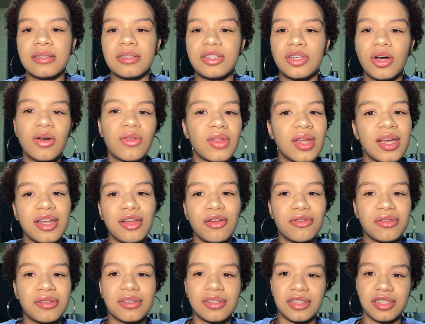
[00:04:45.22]
don't let
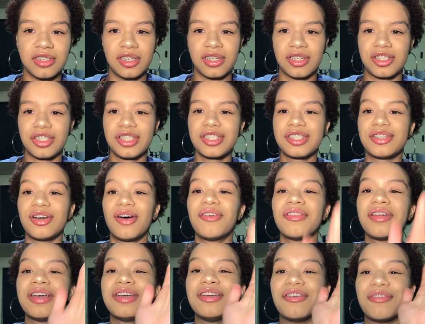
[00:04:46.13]

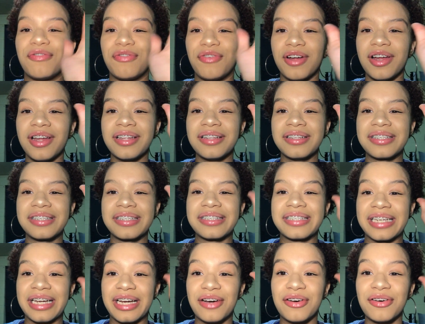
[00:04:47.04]
your friends
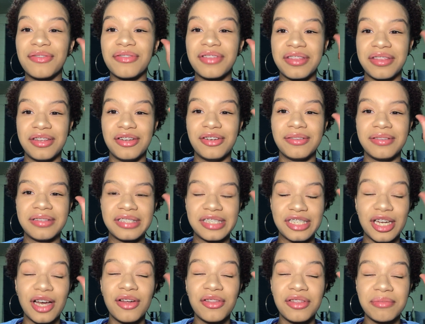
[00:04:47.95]
tell
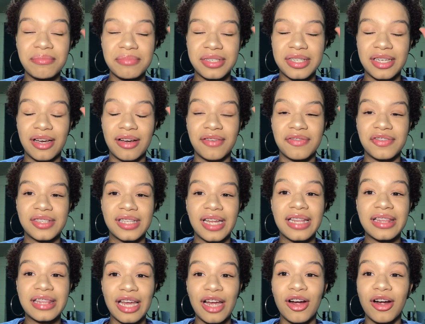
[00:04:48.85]
themselves
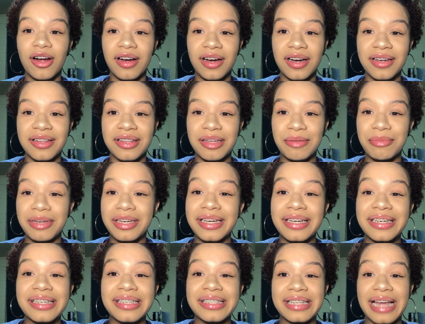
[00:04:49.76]
that they are ugly,
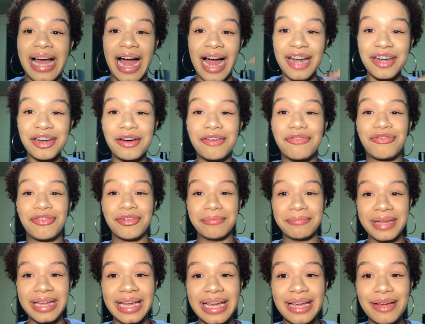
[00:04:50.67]
because I know
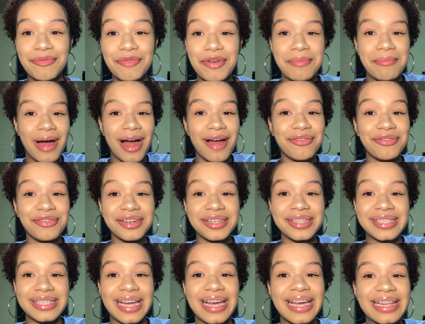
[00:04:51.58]
for me, when my
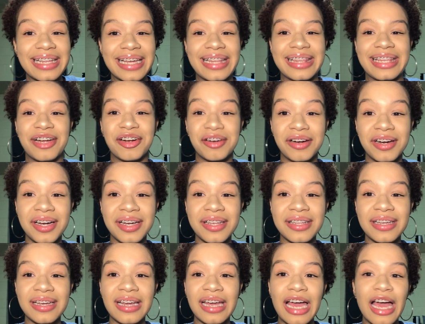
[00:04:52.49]
friends say that they're
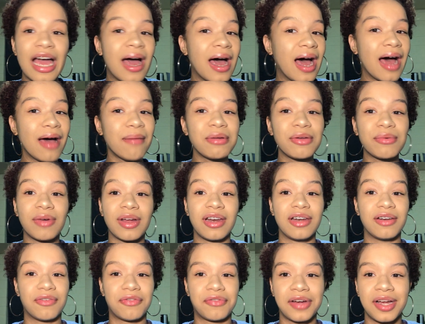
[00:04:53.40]
ugly, I'll be
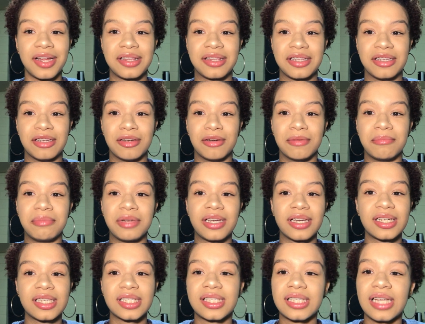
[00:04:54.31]
ready to fight them,
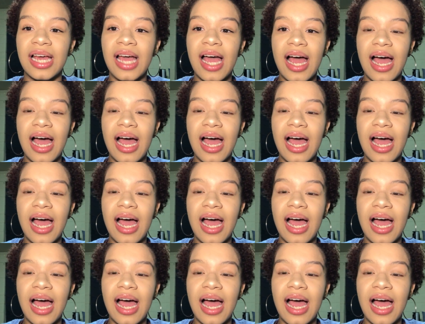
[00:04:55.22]
because